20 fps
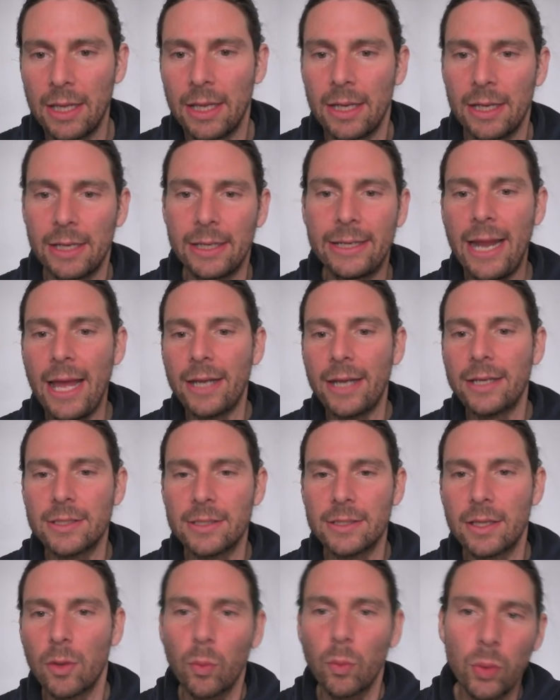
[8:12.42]

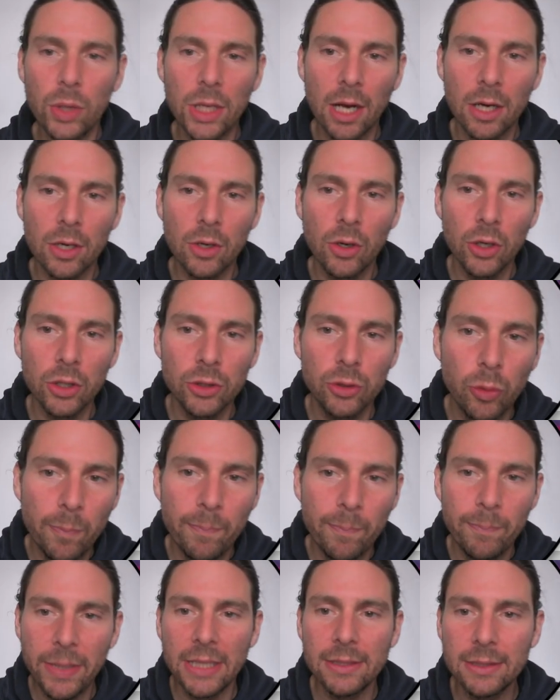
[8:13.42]
Next, we are going to
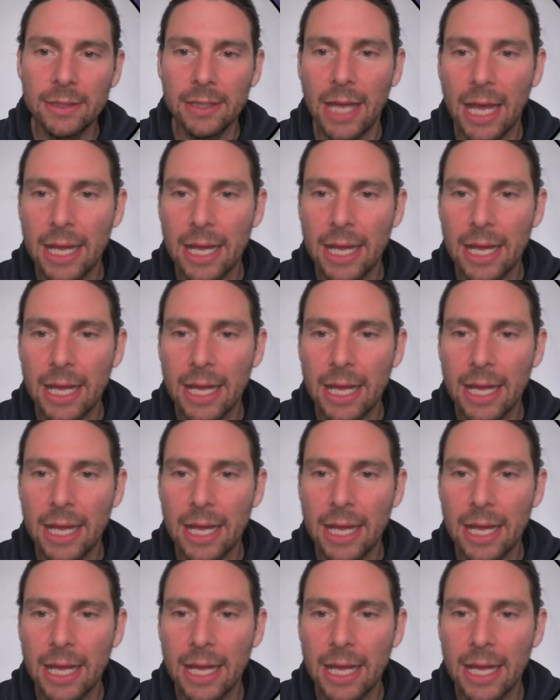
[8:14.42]
mint